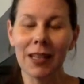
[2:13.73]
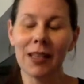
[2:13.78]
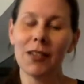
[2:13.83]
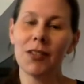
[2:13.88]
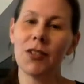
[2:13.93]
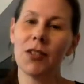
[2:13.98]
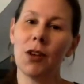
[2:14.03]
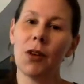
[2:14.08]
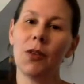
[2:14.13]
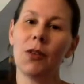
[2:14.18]

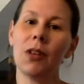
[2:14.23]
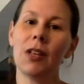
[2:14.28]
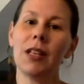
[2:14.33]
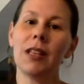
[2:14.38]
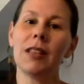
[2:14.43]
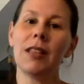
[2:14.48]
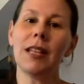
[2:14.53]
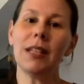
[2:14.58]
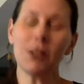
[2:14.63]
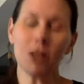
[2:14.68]
So
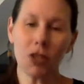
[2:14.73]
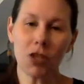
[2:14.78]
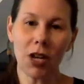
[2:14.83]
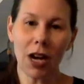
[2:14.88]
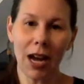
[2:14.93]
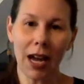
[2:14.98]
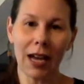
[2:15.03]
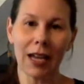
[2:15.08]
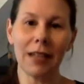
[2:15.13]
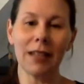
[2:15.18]
let's
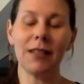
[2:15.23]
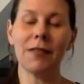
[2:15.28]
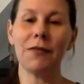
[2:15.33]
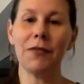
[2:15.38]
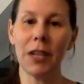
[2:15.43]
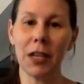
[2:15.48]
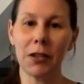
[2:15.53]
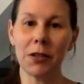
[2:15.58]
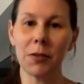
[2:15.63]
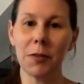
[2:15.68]
try
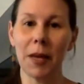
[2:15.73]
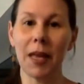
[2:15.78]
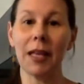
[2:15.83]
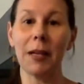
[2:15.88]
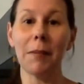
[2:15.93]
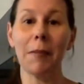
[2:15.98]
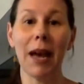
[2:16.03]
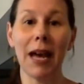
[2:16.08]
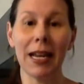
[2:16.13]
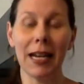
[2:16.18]

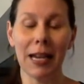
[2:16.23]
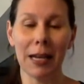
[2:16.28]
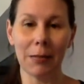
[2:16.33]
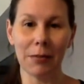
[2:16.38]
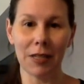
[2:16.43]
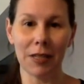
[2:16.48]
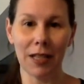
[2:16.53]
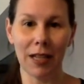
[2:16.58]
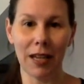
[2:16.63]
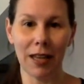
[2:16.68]
fingerspelling my name
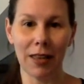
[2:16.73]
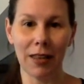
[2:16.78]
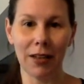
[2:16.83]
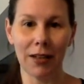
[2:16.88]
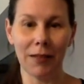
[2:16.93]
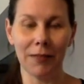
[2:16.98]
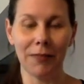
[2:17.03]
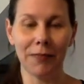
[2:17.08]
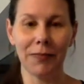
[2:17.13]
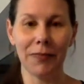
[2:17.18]
together.